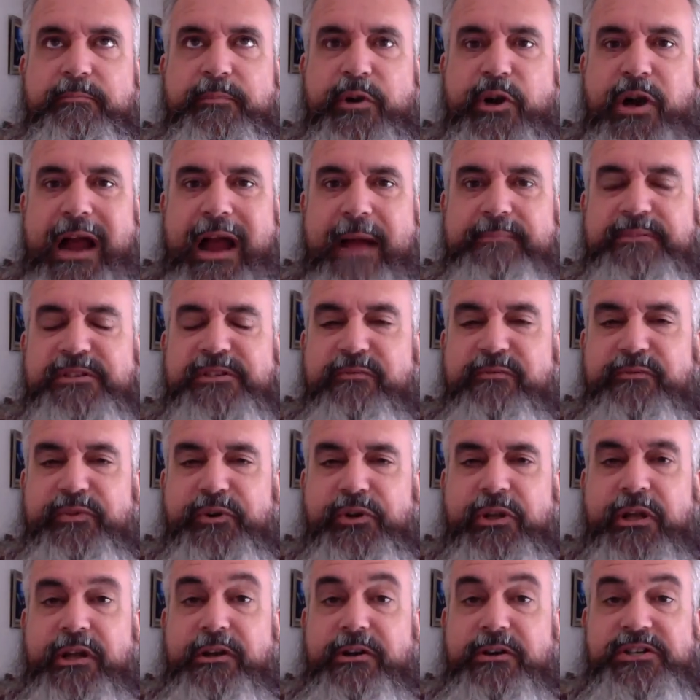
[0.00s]
perhaps in
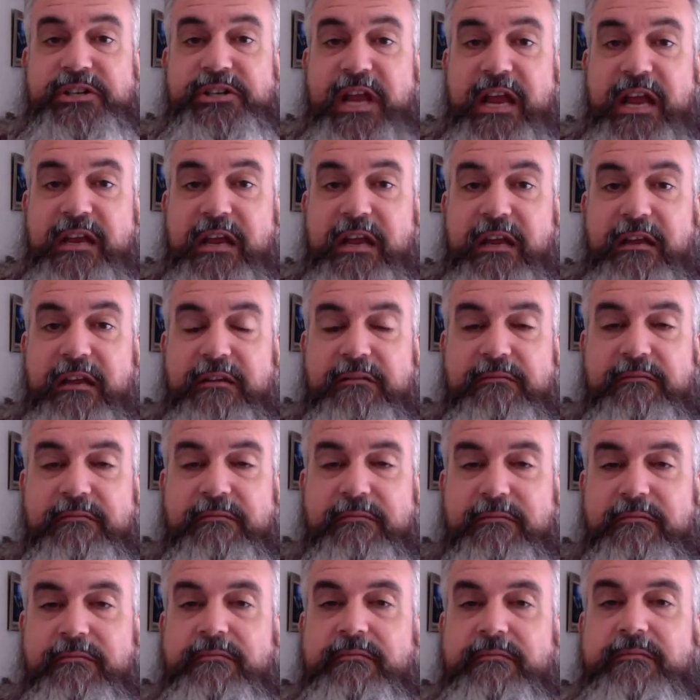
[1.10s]
full understanding
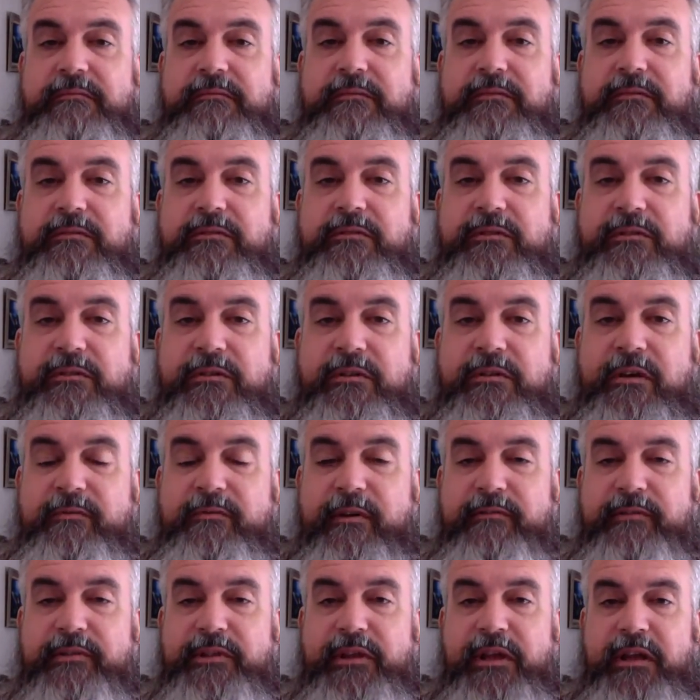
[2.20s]
of
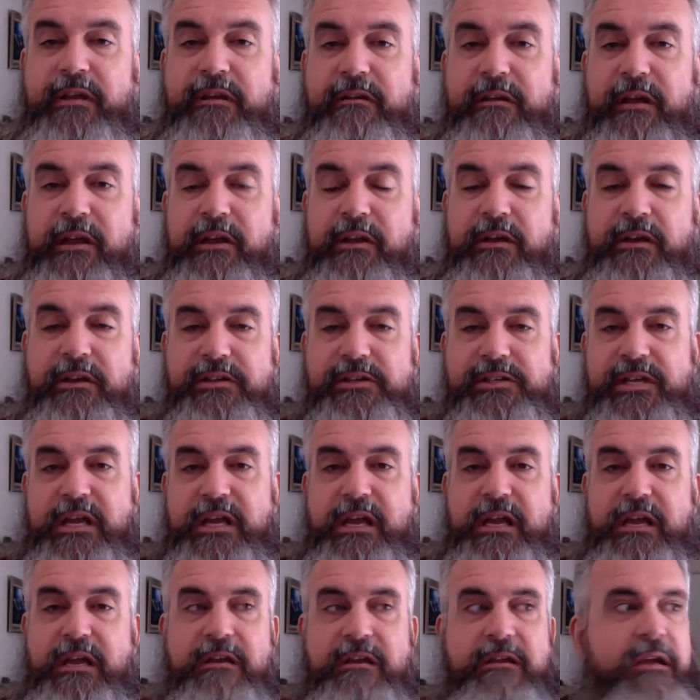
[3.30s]
everything, and you can
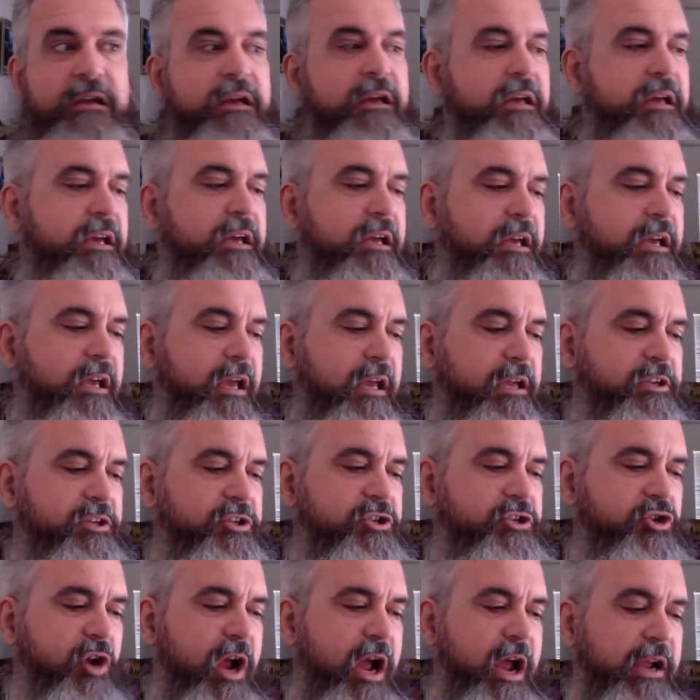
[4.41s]
see he's
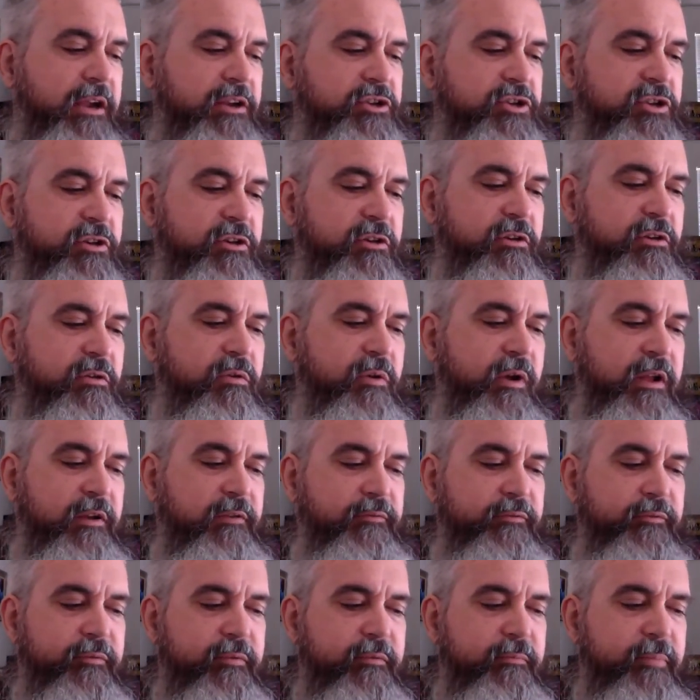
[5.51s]
trying to
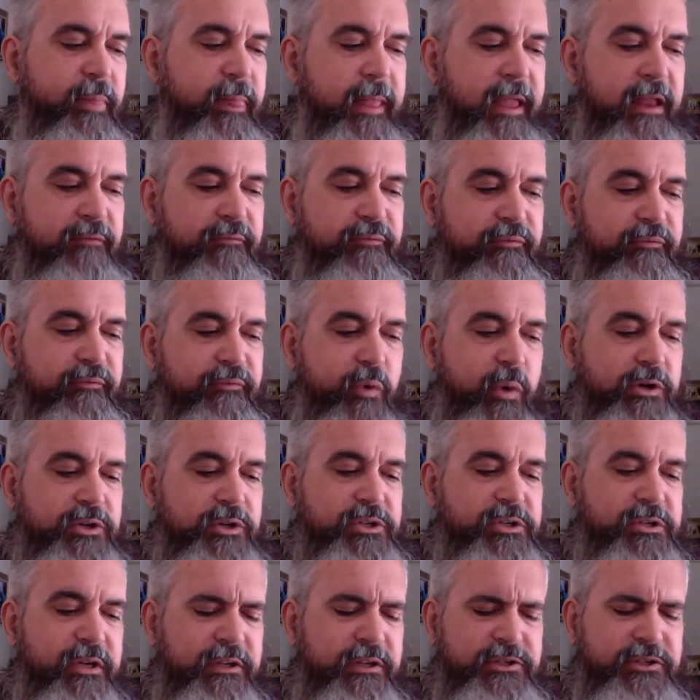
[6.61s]

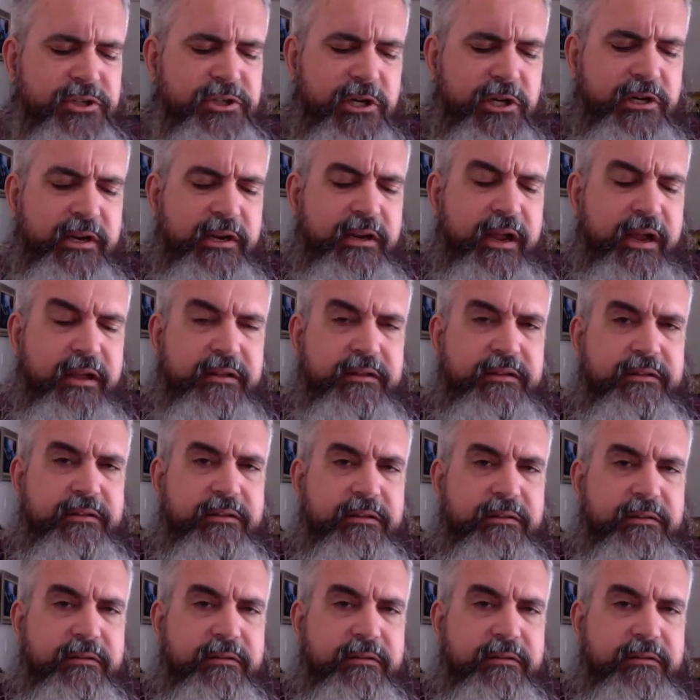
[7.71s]
enforce in certain